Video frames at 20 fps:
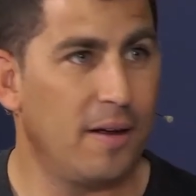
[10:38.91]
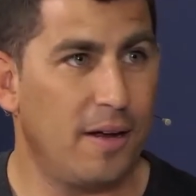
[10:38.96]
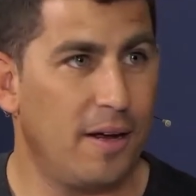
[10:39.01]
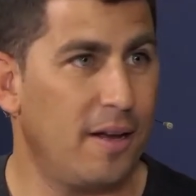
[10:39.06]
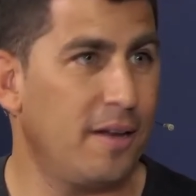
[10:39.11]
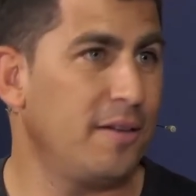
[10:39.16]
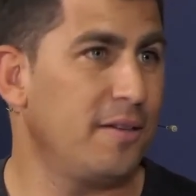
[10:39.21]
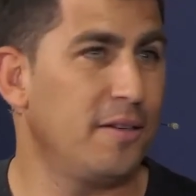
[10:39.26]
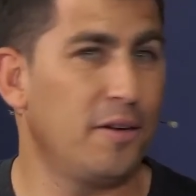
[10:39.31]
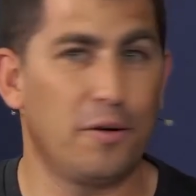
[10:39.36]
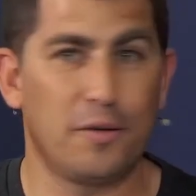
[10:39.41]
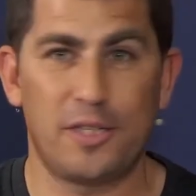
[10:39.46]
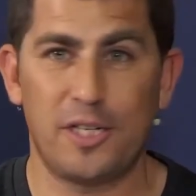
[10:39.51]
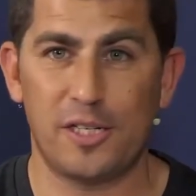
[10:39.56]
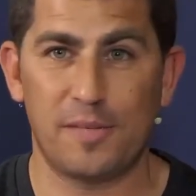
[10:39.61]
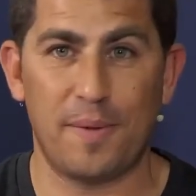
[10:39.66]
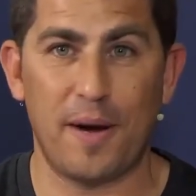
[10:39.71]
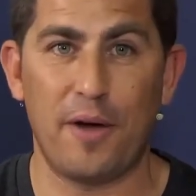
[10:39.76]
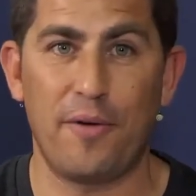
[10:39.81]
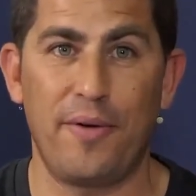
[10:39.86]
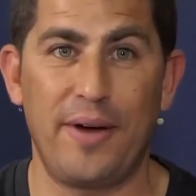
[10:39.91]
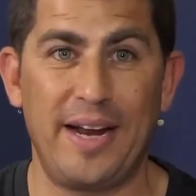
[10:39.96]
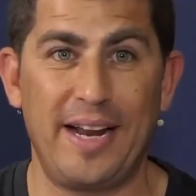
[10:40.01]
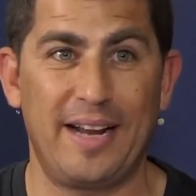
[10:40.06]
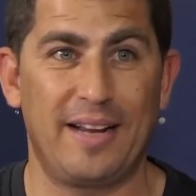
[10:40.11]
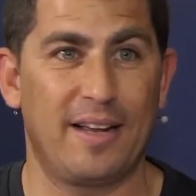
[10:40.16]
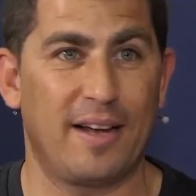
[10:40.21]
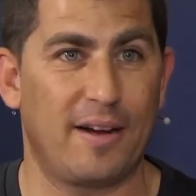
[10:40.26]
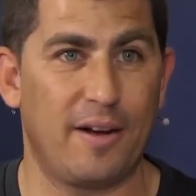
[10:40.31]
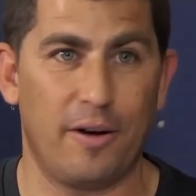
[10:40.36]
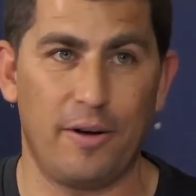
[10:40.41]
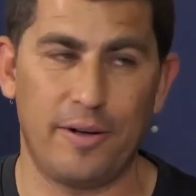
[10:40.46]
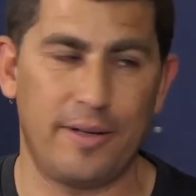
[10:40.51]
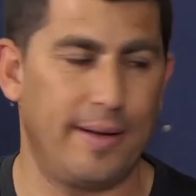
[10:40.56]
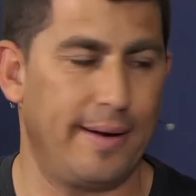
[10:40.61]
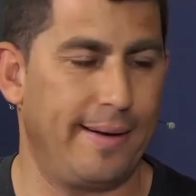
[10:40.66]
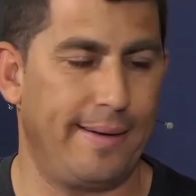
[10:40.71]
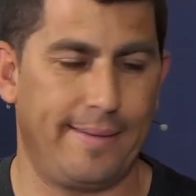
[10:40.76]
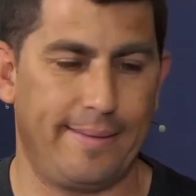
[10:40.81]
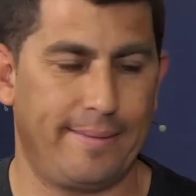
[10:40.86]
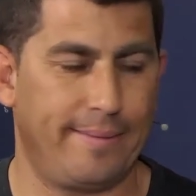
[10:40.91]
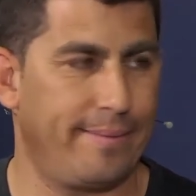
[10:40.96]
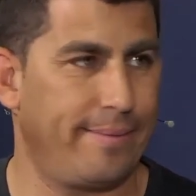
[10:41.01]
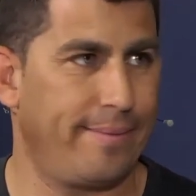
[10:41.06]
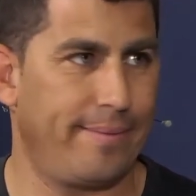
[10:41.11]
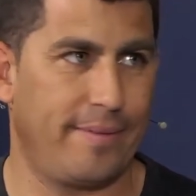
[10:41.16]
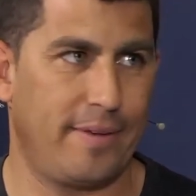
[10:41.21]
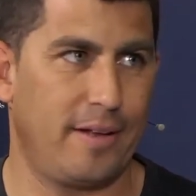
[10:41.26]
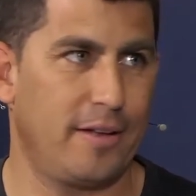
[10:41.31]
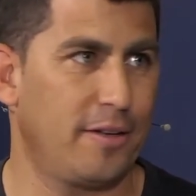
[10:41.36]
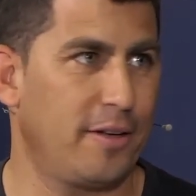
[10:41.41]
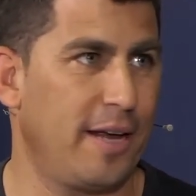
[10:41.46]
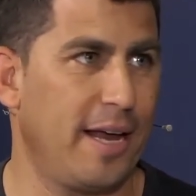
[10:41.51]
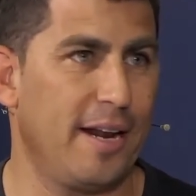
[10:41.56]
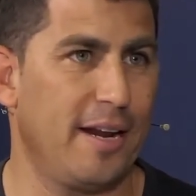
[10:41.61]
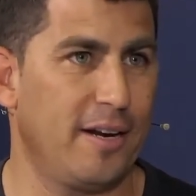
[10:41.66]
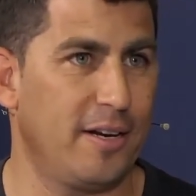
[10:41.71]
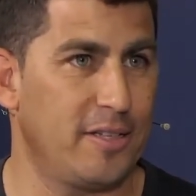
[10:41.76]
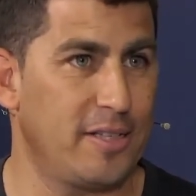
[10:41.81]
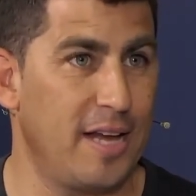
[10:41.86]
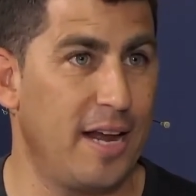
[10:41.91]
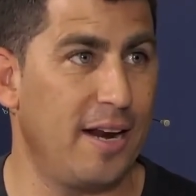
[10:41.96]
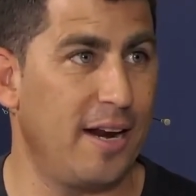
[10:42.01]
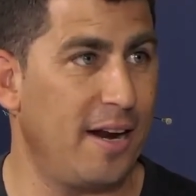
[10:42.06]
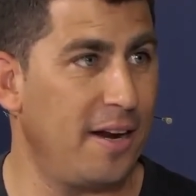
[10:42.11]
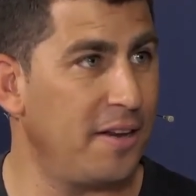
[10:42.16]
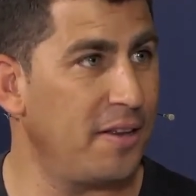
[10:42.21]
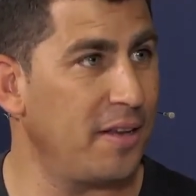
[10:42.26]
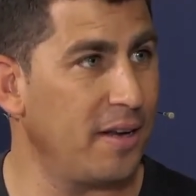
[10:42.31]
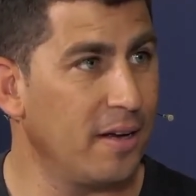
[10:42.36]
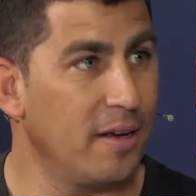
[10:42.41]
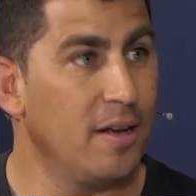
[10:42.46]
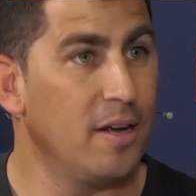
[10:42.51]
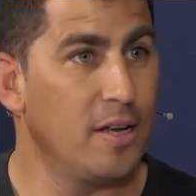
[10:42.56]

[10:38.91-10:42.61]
And you know, just by reading the code, you know, they can't understand anything.